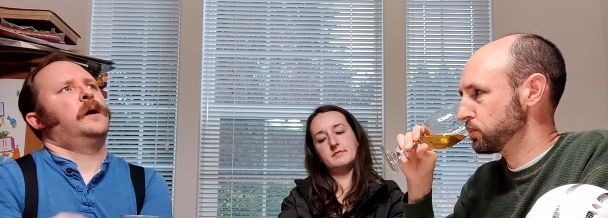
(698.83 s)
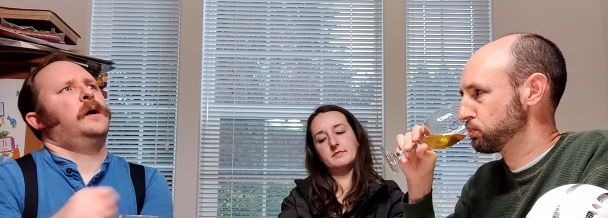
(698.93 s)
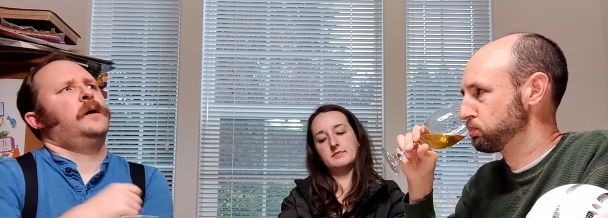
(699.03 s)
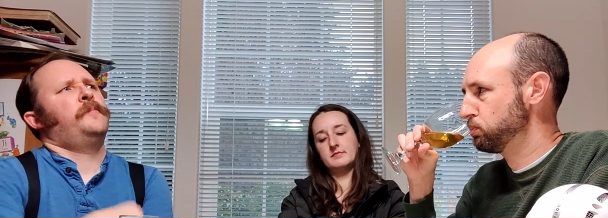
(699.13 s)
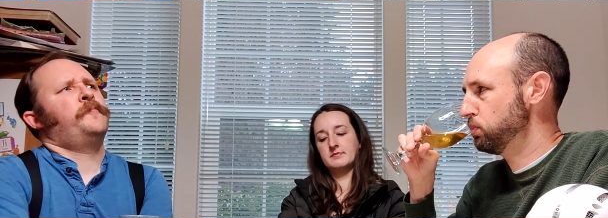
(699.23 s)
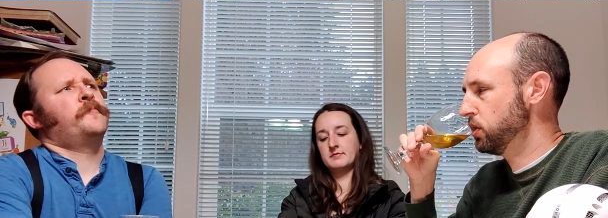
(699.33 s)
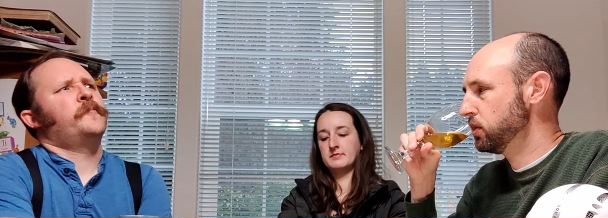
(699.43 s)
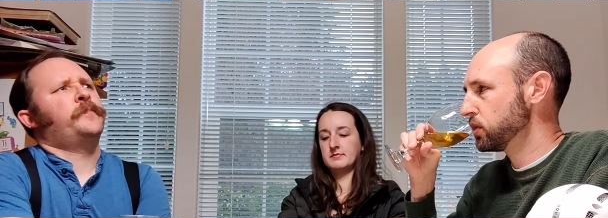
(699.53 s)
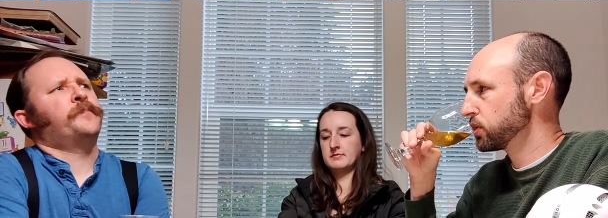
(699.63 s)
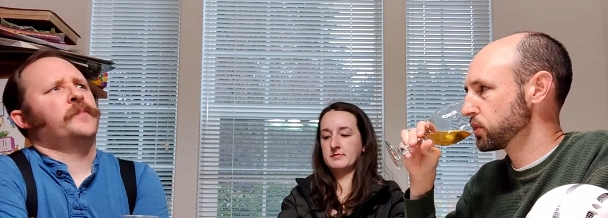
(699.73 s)
Speaker 1: I
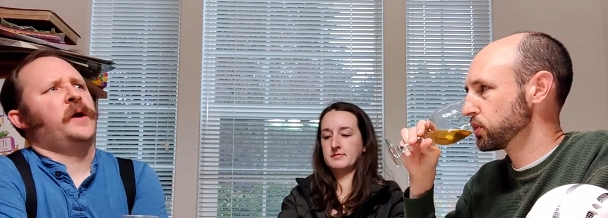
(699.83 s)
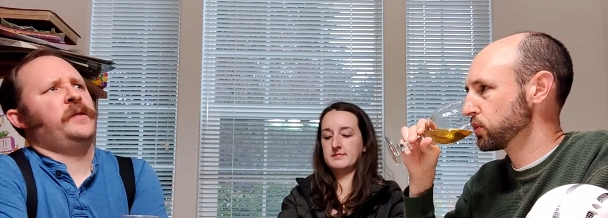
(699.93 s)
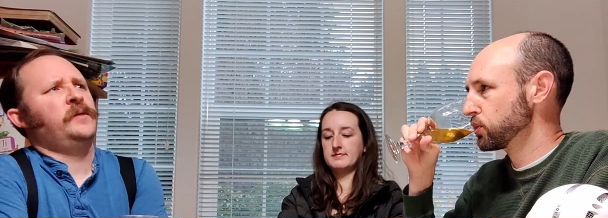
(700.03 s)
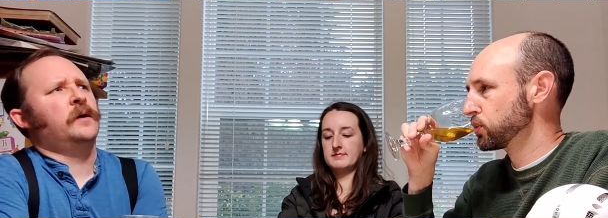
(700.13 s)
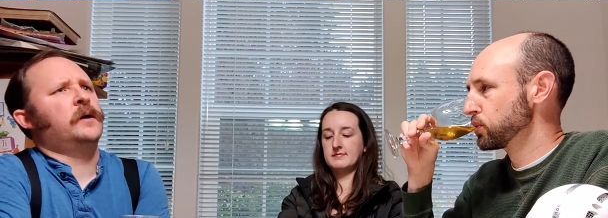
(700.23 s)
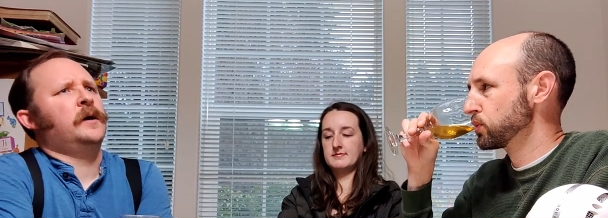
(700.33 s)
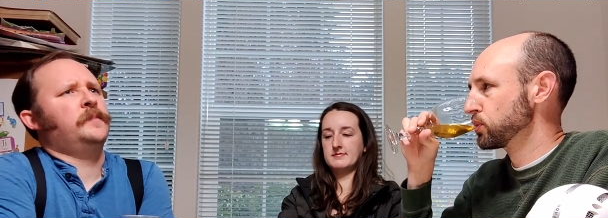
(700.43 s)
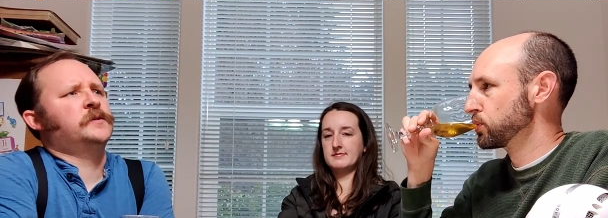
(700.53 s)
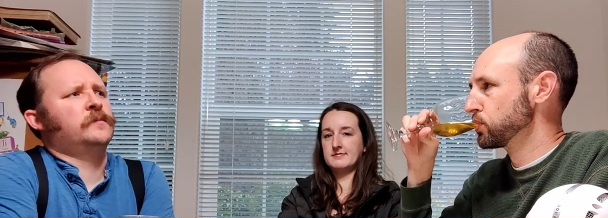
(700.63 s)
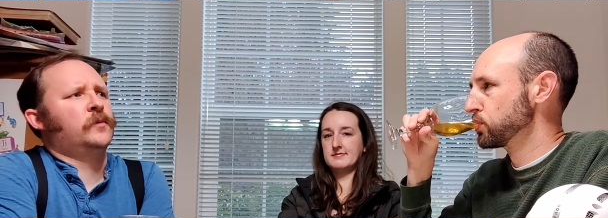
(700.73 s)
think the
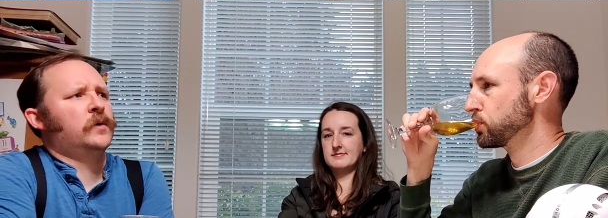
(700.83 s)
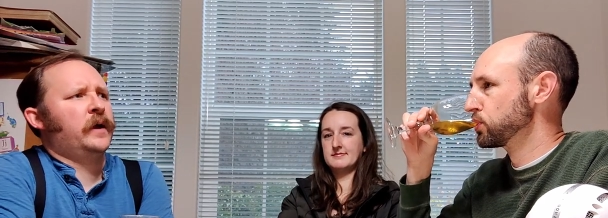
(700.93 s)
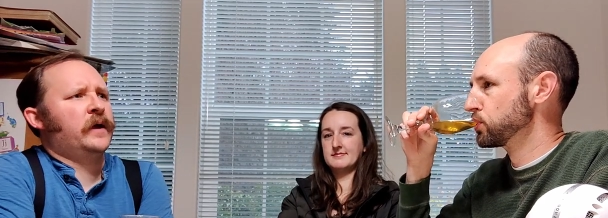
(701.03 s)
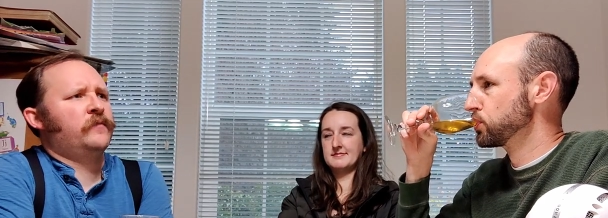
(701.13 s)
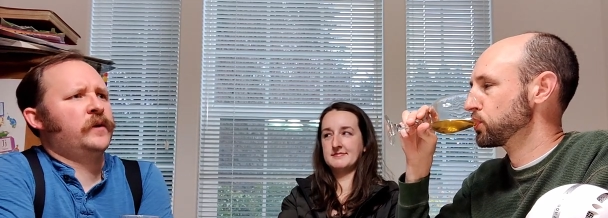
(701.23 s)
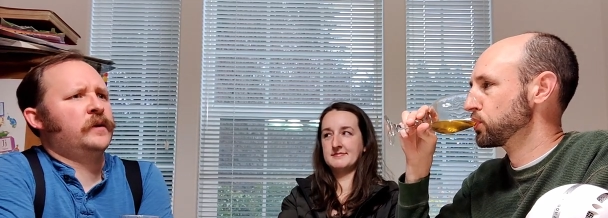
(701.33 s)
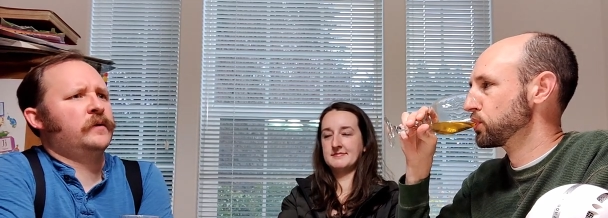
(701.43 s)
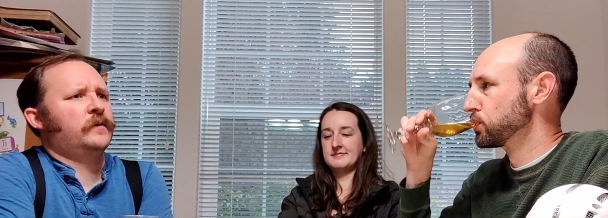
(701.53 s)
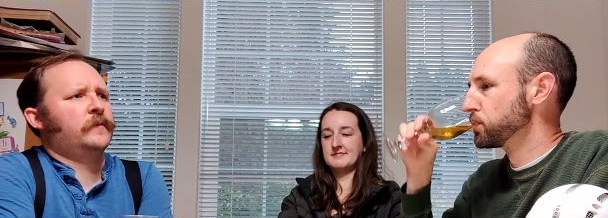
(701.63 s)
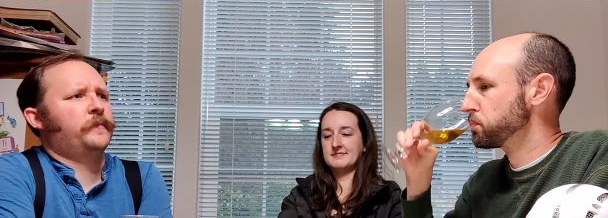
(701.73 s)
hops are more
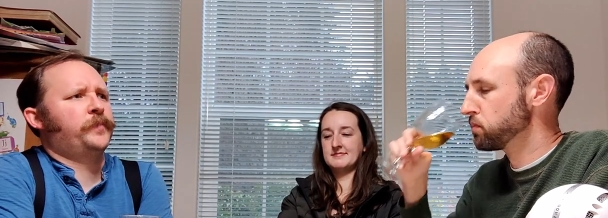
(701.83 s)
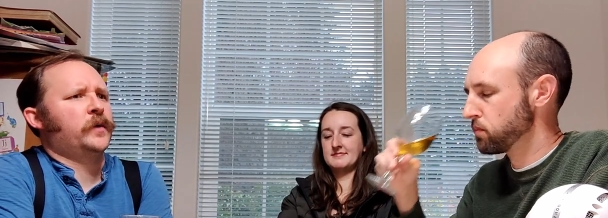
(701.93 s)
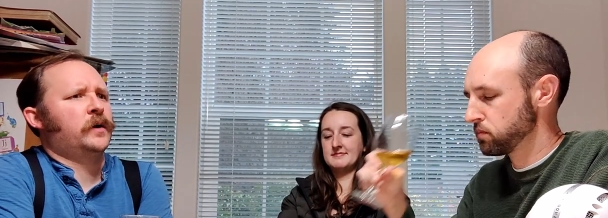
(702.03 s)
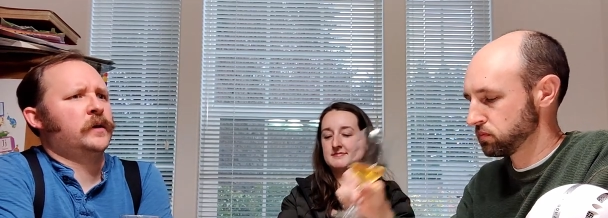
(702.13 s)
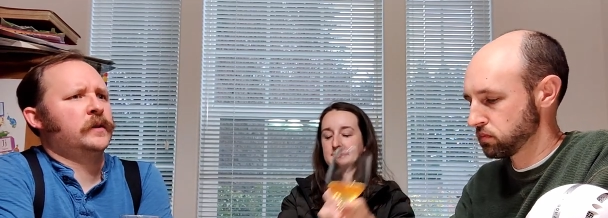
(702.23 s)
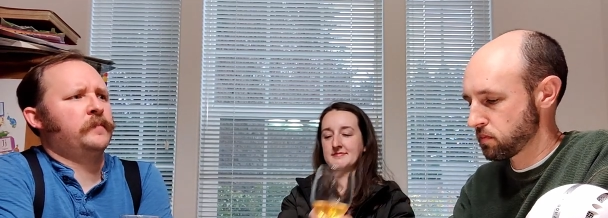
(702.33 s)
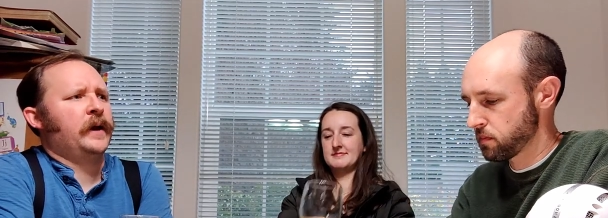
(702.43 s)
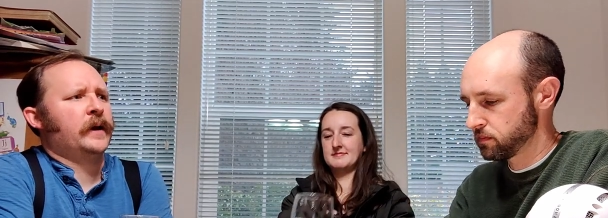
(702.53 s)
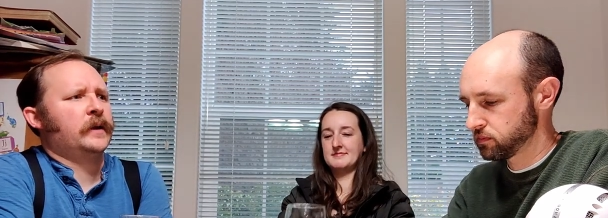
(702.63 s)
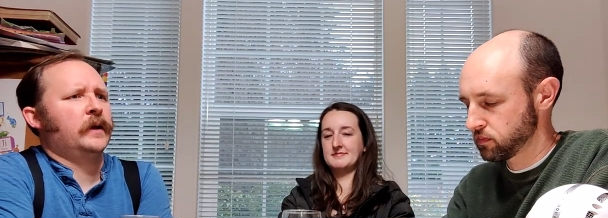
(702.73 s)
evident on the
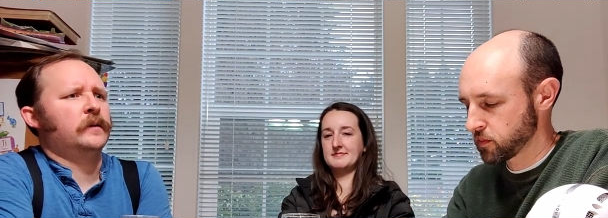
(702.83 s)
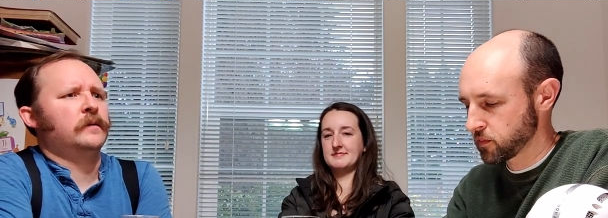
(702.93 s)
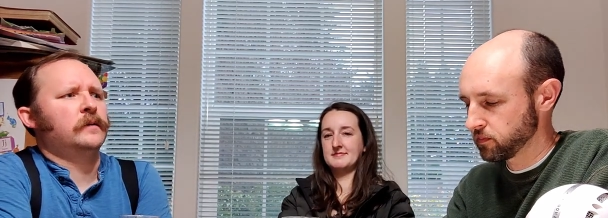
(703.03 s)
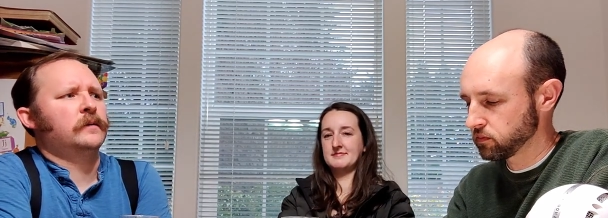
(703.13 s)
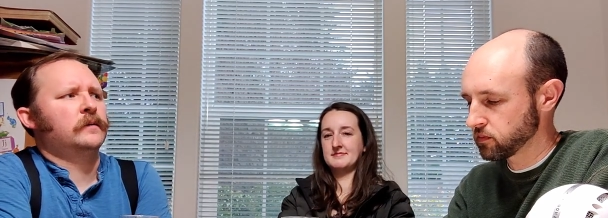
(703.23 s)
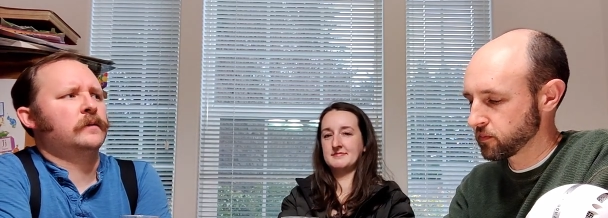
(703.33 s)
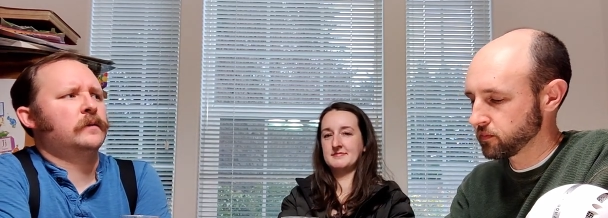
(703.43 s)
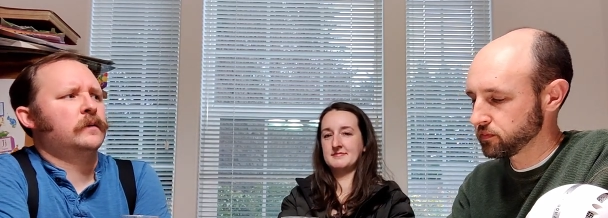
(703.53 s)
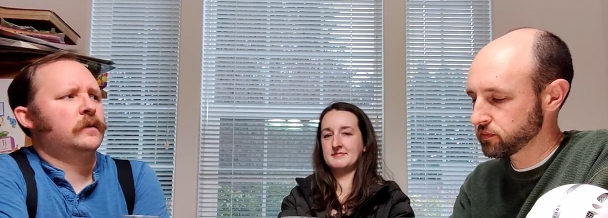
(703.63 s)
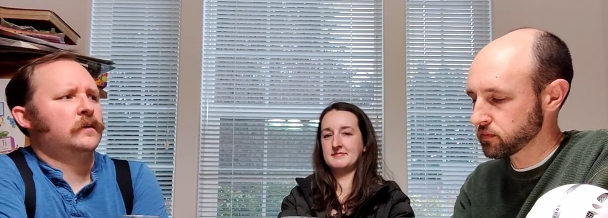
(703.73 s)
back end
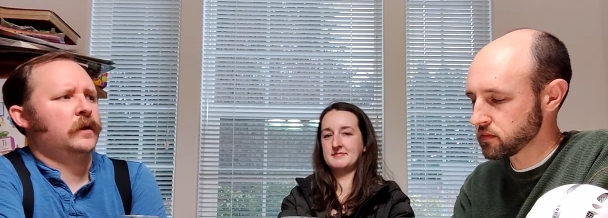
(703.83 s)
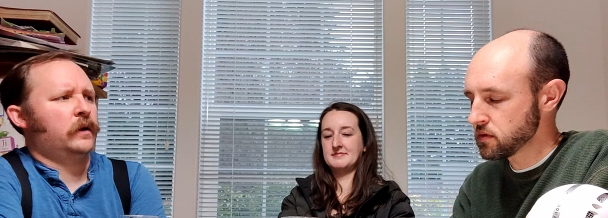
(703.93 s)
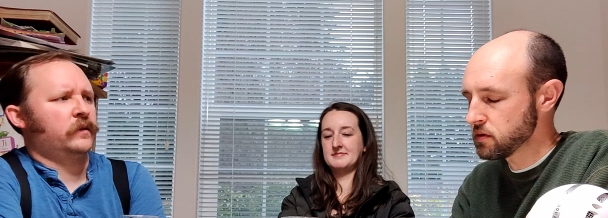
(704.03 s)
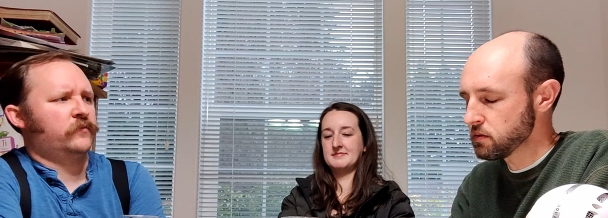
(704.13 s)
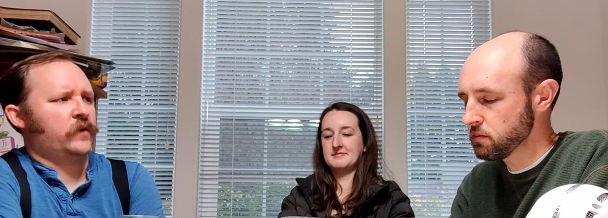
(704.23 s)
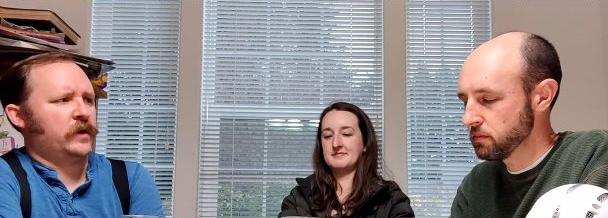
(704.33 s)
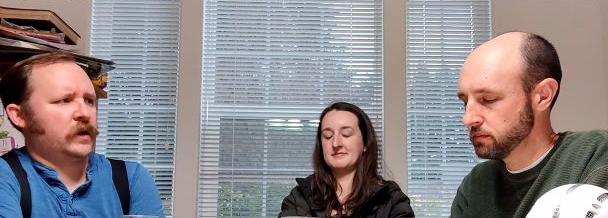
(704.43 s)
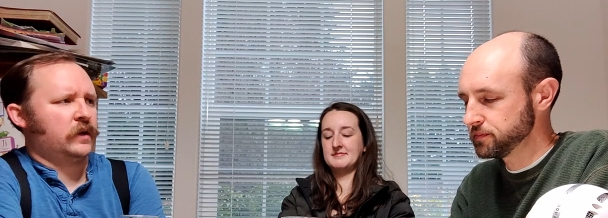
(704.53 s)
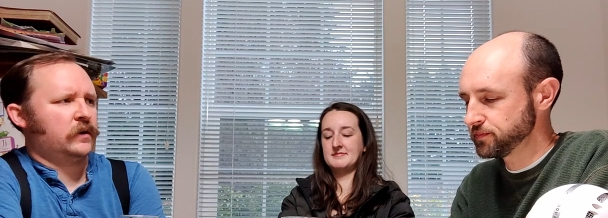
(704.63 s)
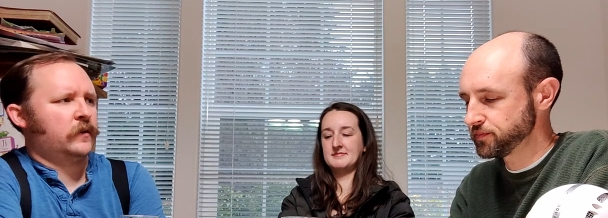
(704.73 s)
than on the
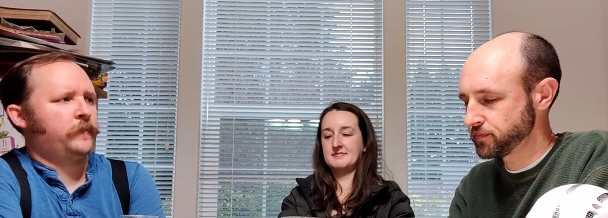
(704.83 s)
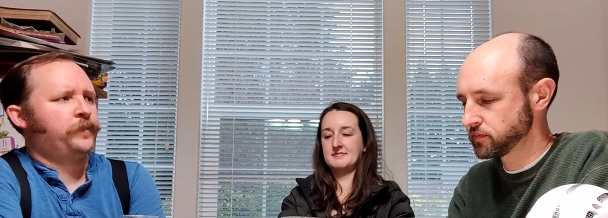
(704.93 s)
front end.